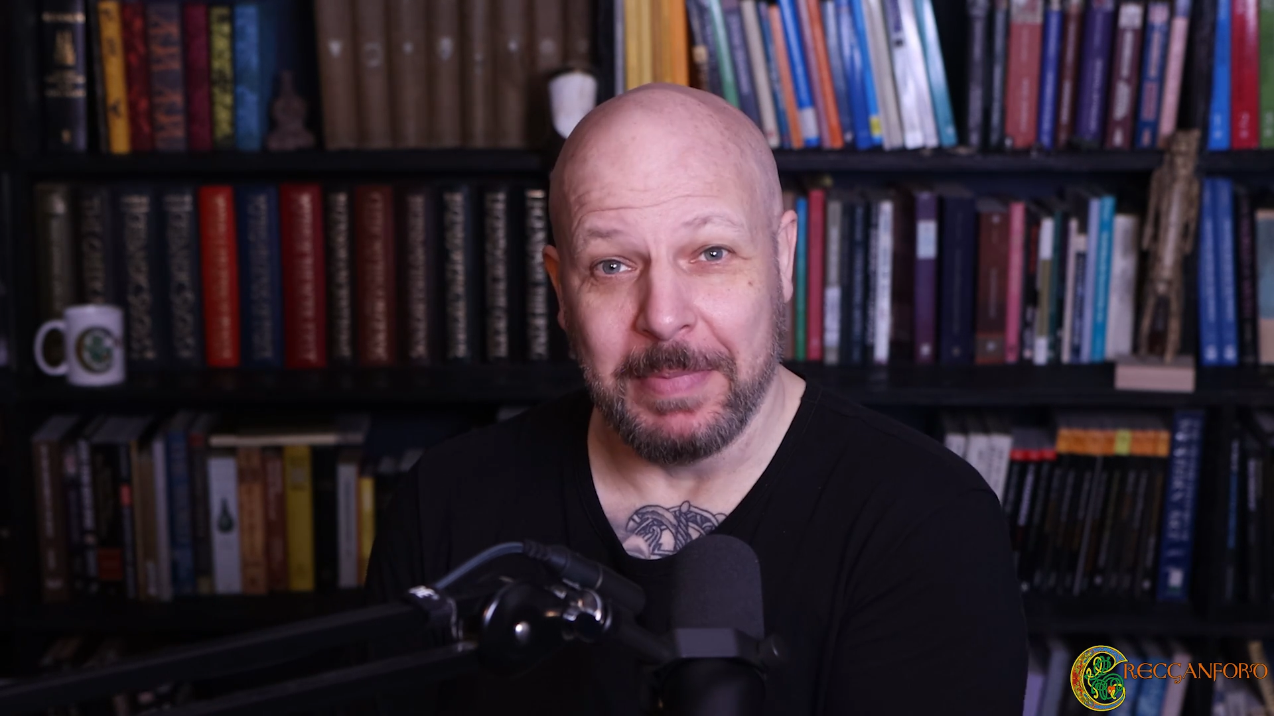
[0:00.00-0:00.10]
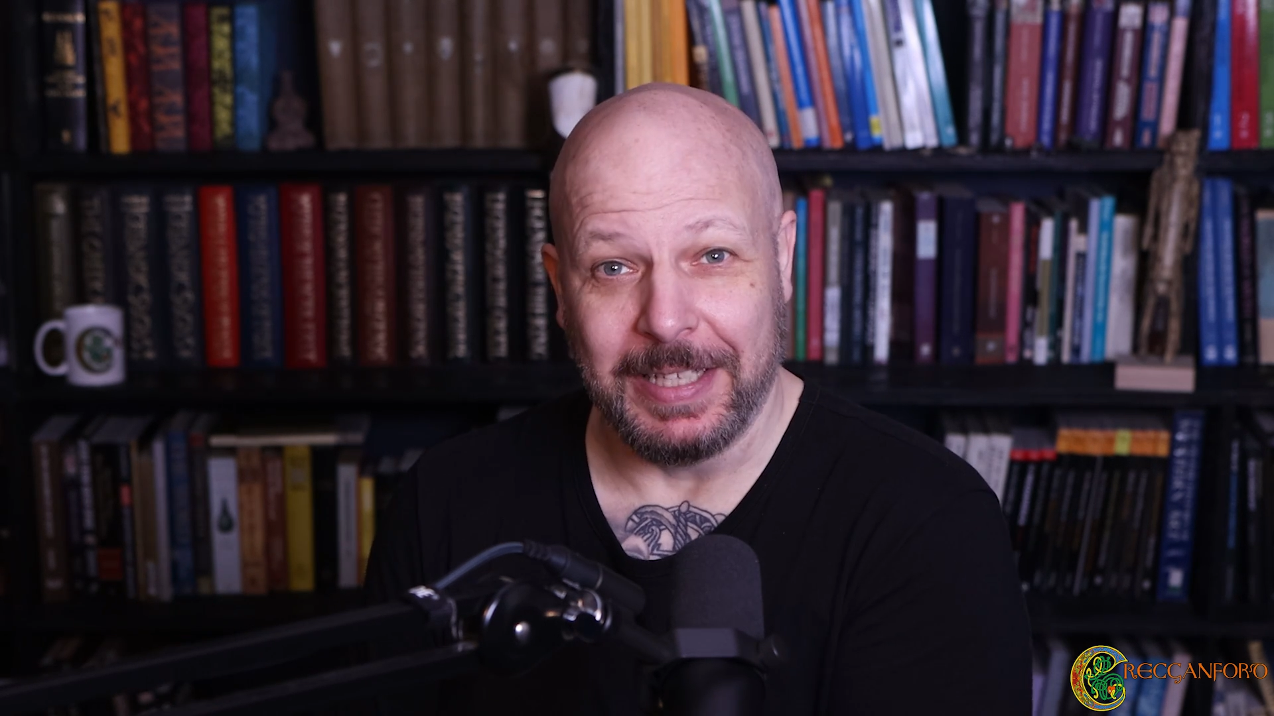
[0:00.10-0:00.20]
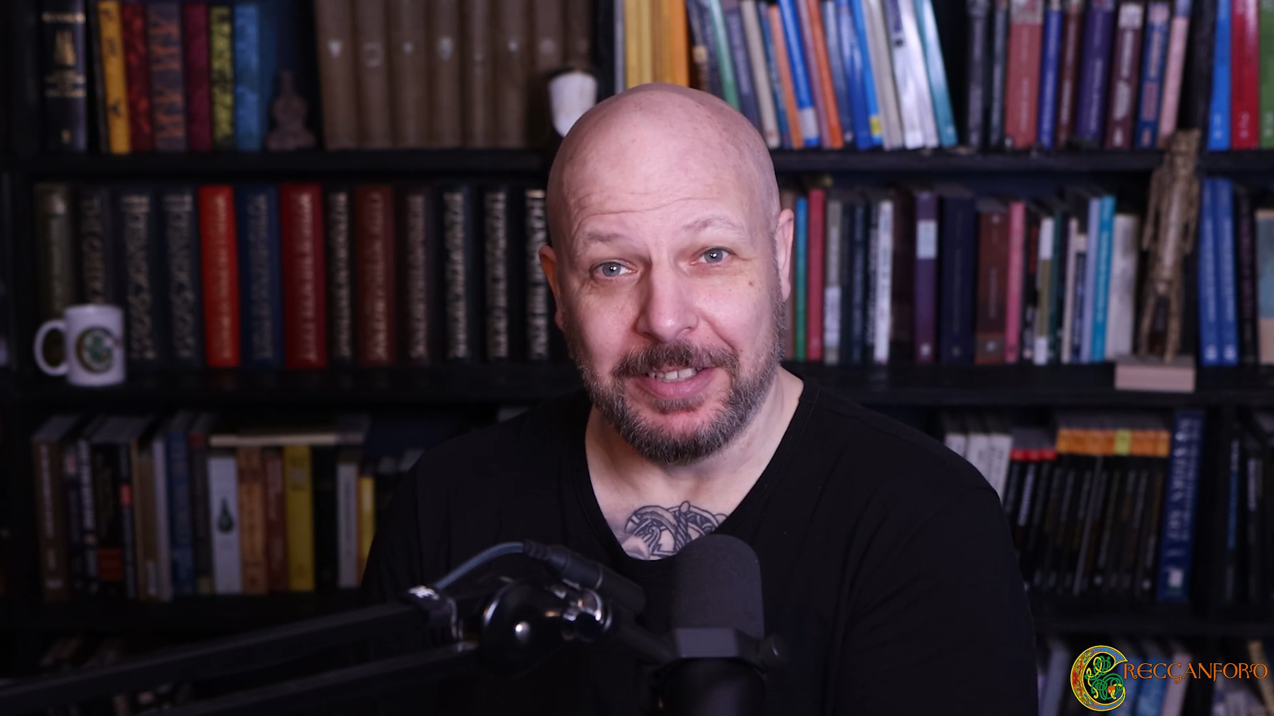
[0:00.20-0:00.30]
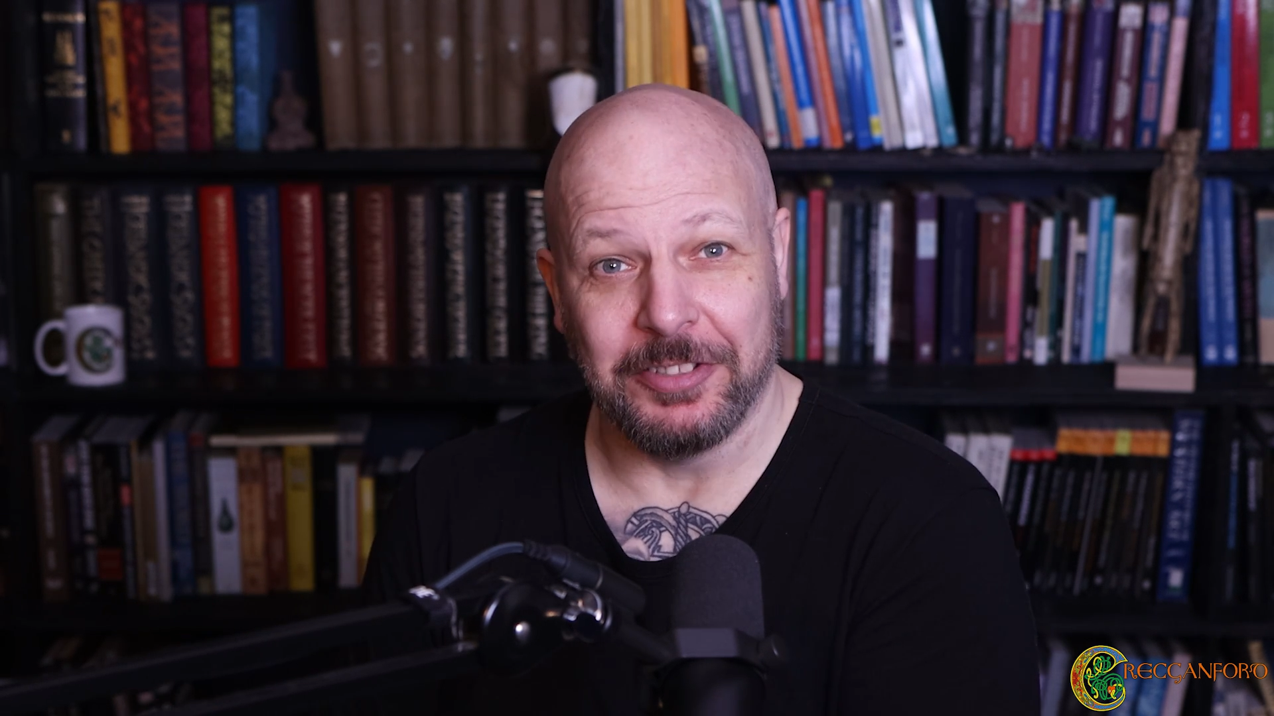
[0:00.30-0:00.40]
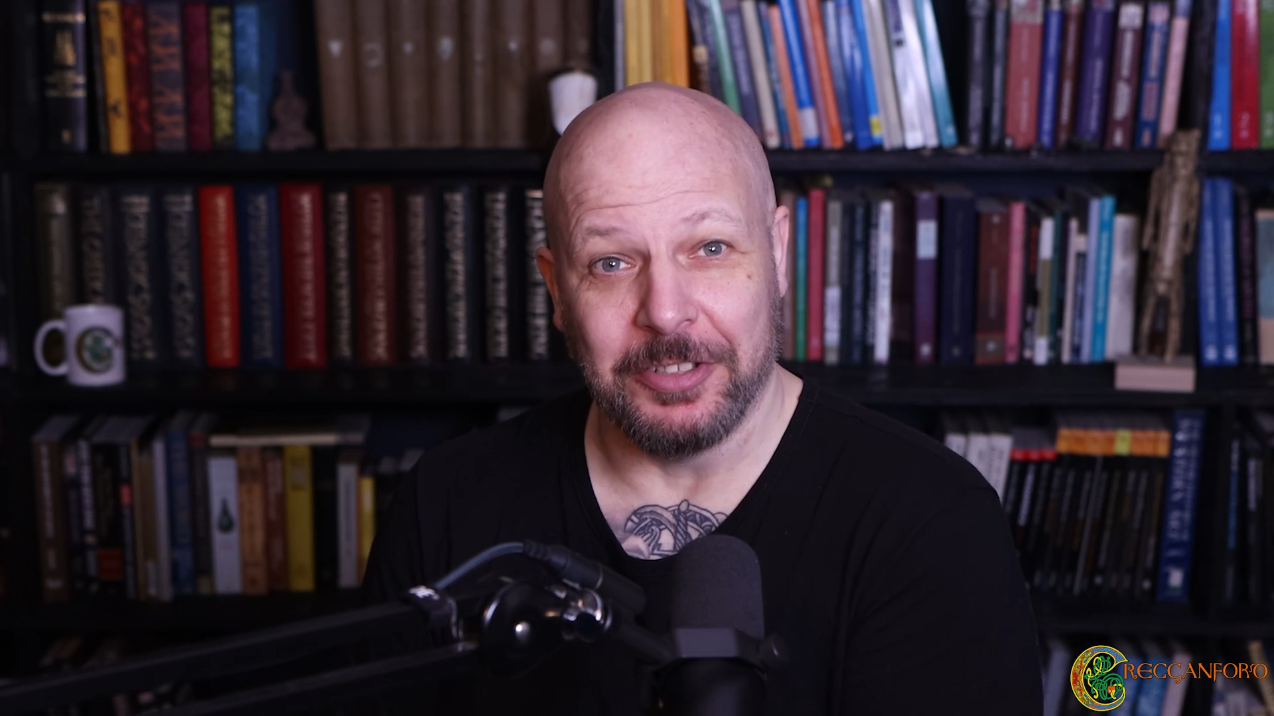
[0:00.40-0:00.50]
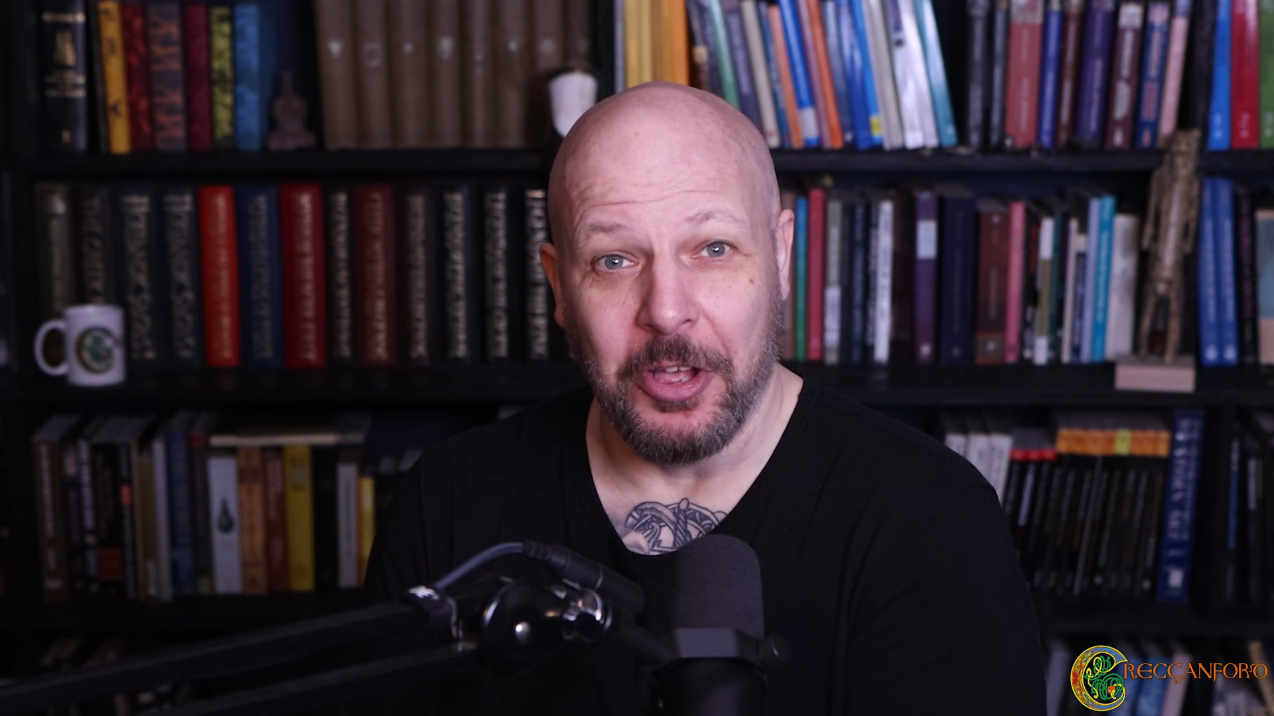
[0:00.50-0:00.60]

means